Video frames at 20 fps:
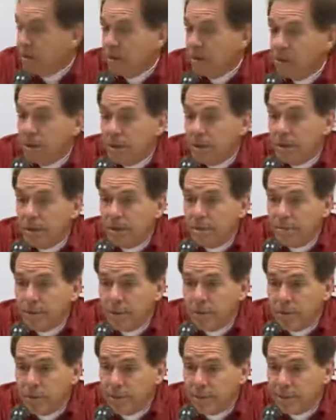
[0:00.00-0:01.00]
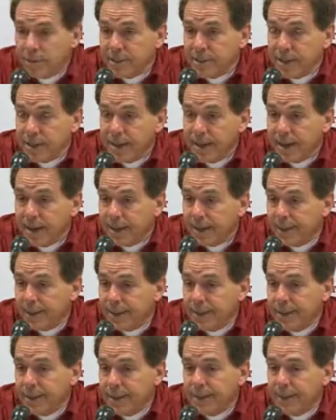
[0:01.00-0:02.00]
Um, they were in a stack,
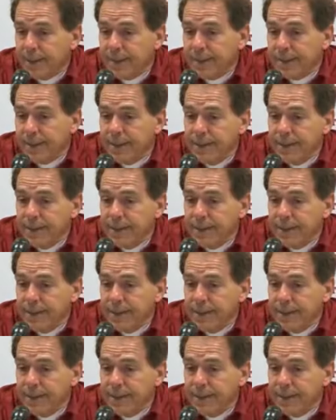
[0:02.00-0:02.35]
and